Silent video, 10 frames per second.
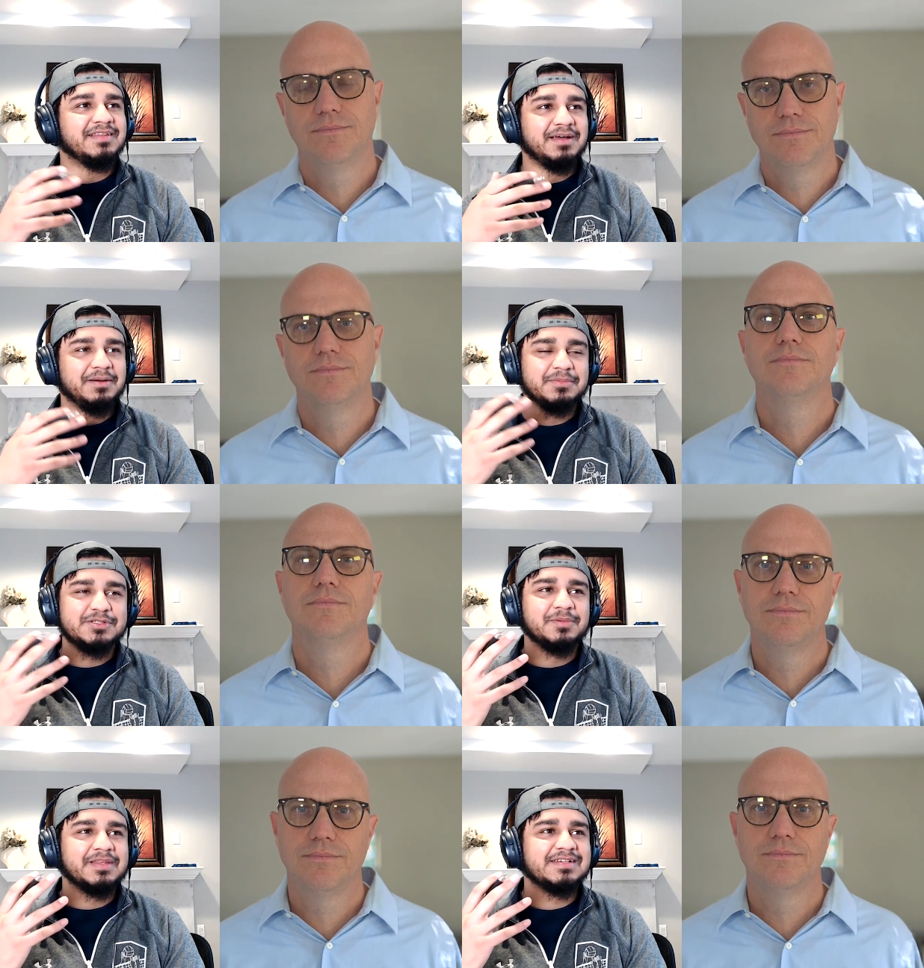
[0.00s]
Speaker 1: I'm
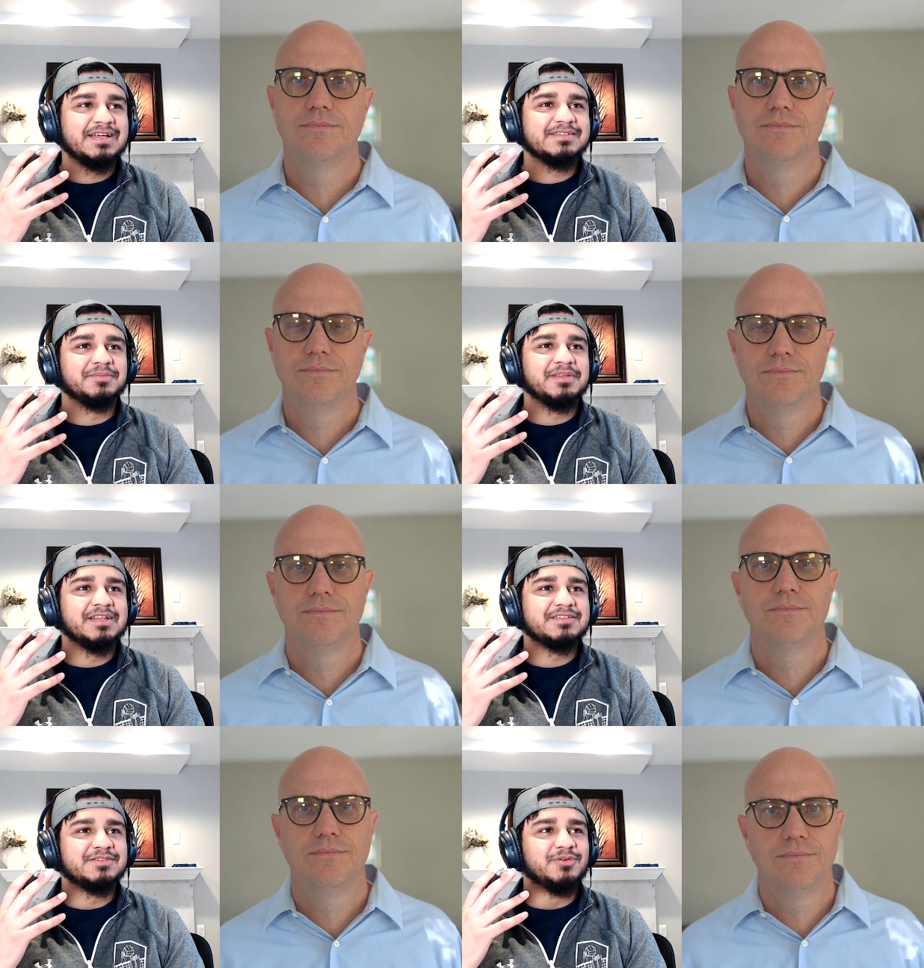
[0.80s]
assuming that's not something
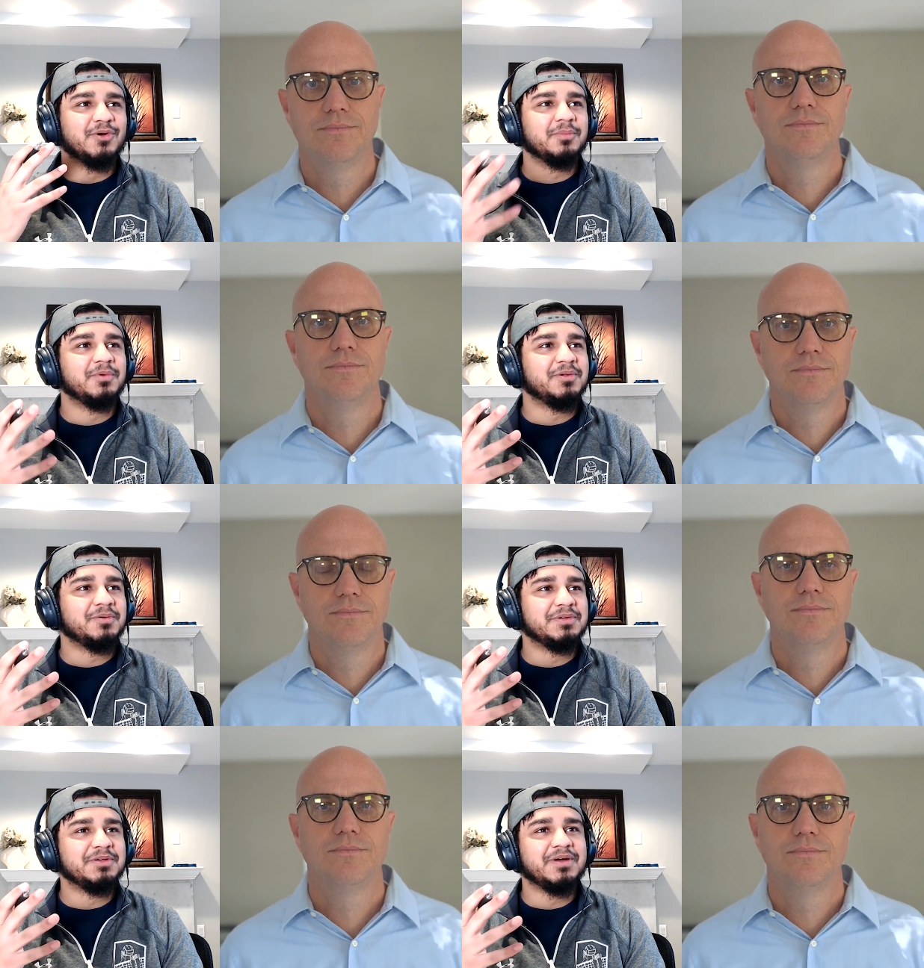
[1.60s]
that's
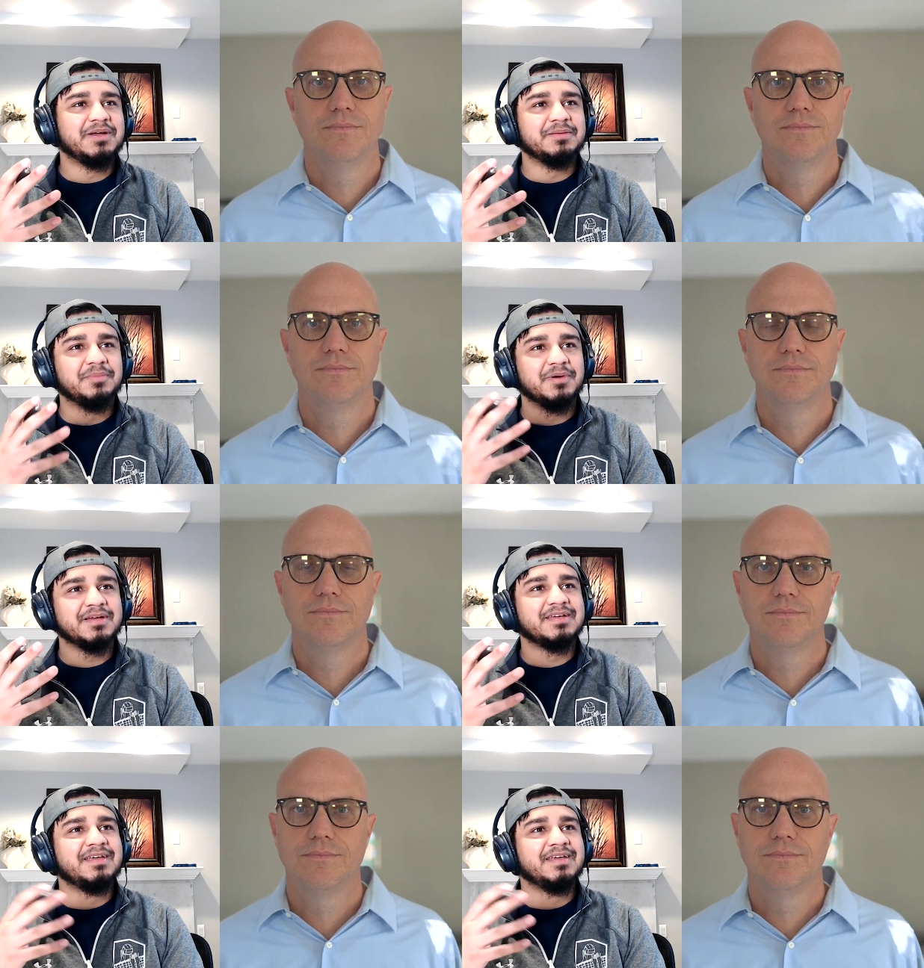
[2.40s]
normal when you write a book.